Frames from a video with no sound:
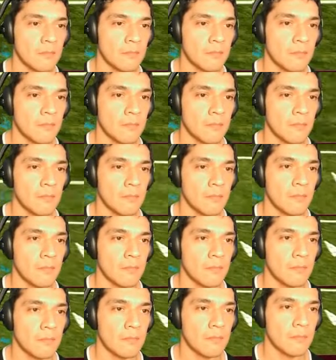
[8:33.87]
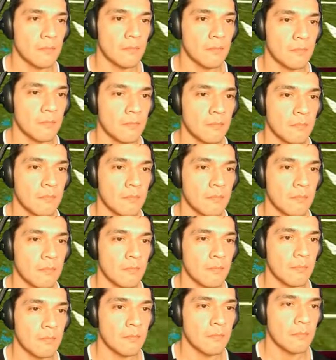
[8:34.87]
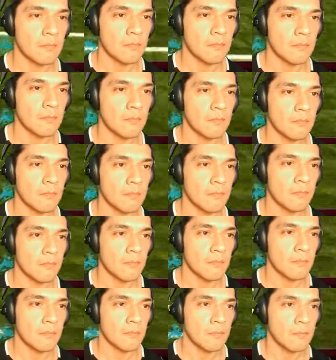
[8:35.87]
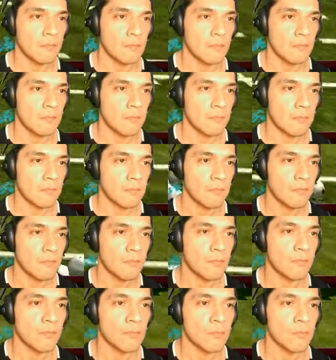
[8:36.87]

Nothing is said.